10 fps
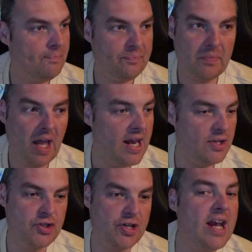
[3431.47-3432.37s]

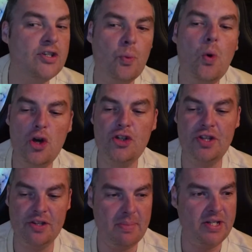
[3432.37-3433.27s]
It's worse than the
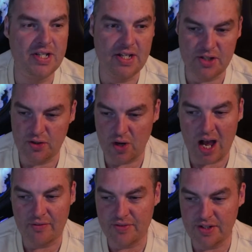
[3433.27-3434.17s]
mid-season
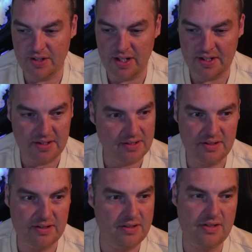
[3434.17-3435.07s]
draft. And
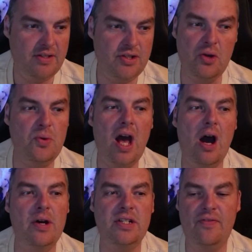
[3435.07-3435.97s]
duke out
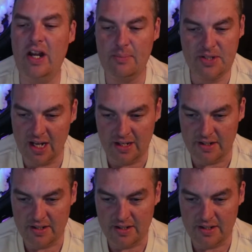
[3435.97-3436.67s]
and develop talent.